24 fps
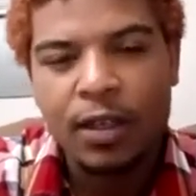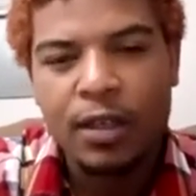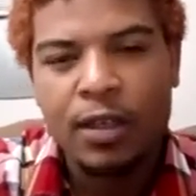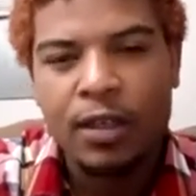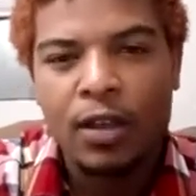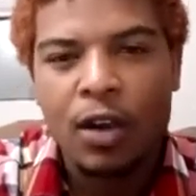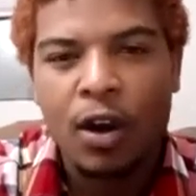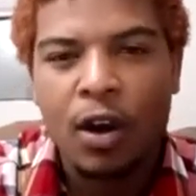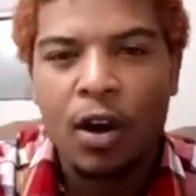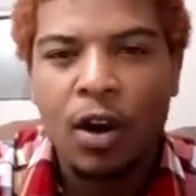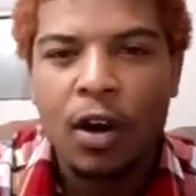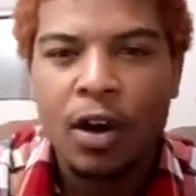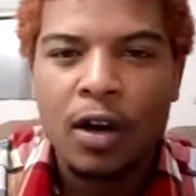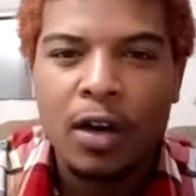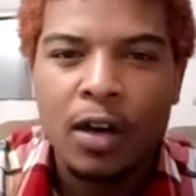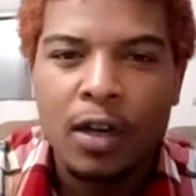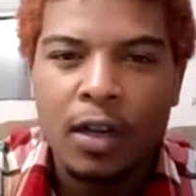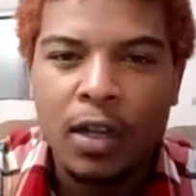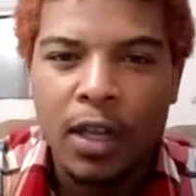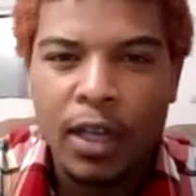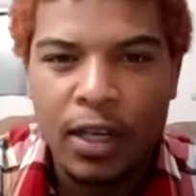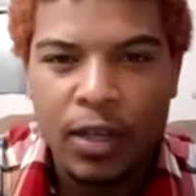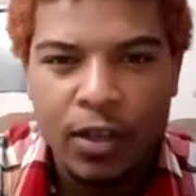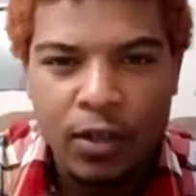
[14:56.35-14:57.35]
your heart
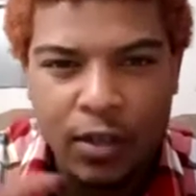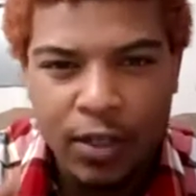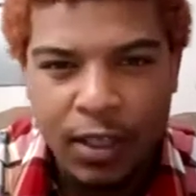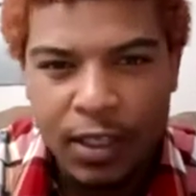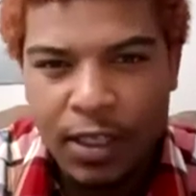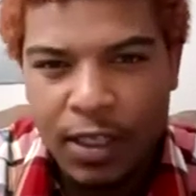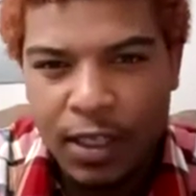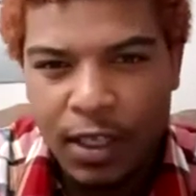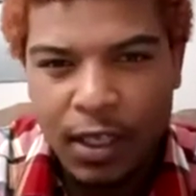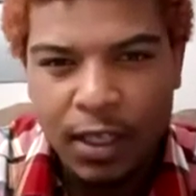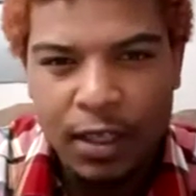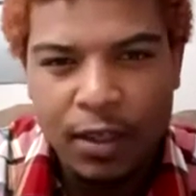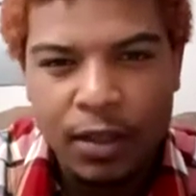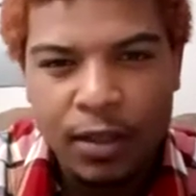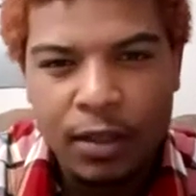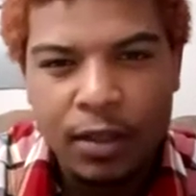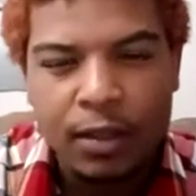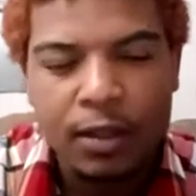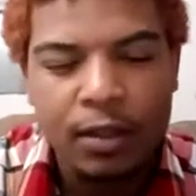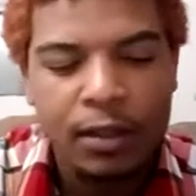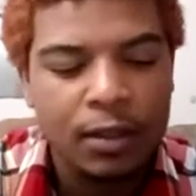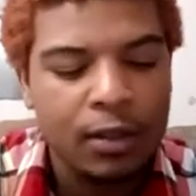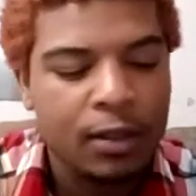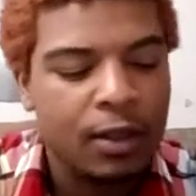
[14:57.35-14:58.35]
energy center,
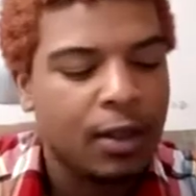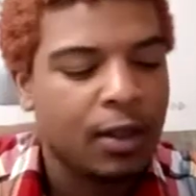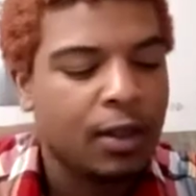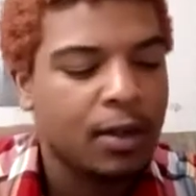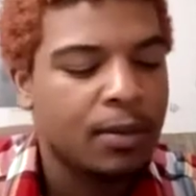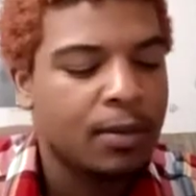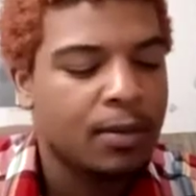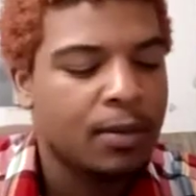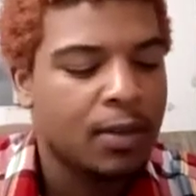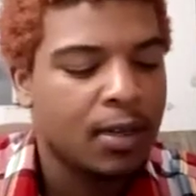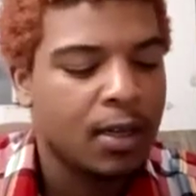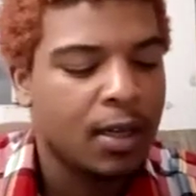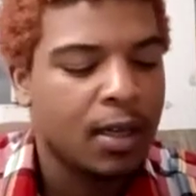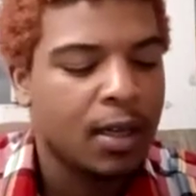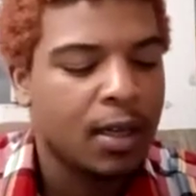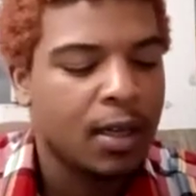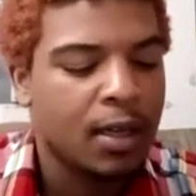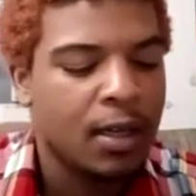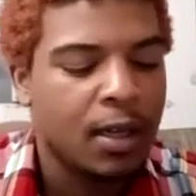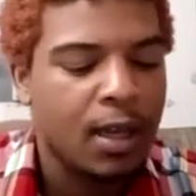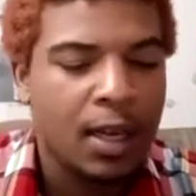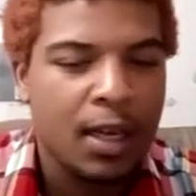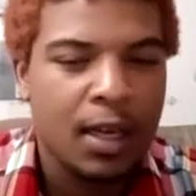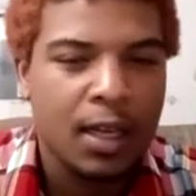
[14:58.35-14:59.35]
get what I'm saying?
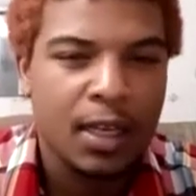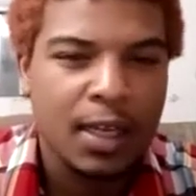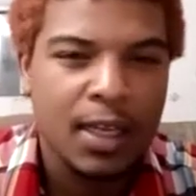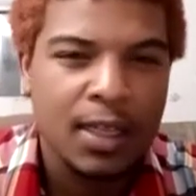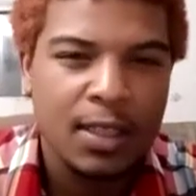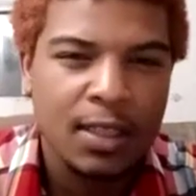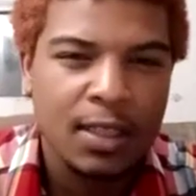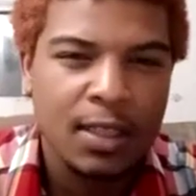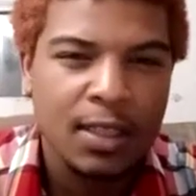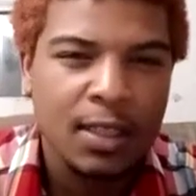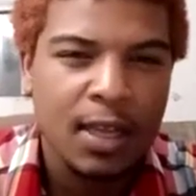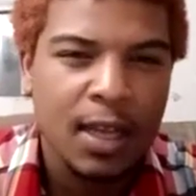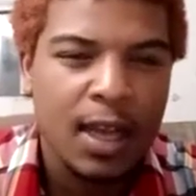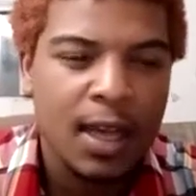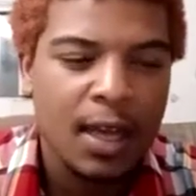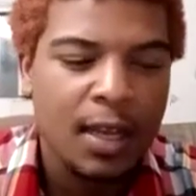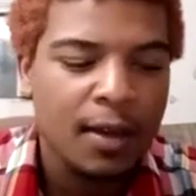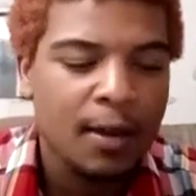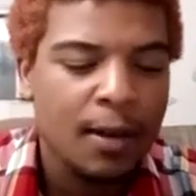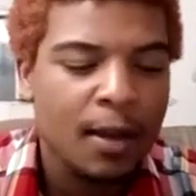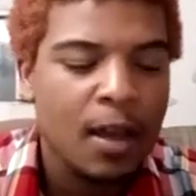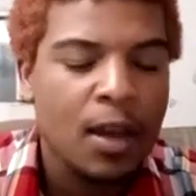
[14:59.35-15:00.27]
It cleanses that.